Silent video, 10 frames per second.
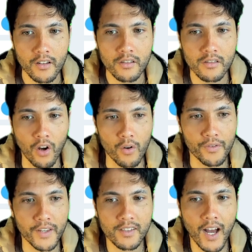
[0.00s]
So
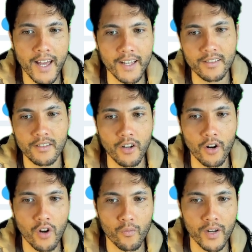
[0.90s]
this guy is, you
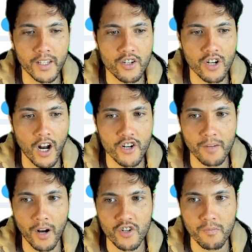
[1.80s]
know, not really
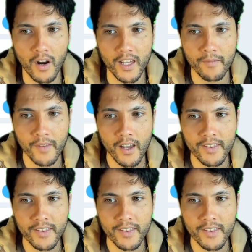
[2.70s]
charging much money.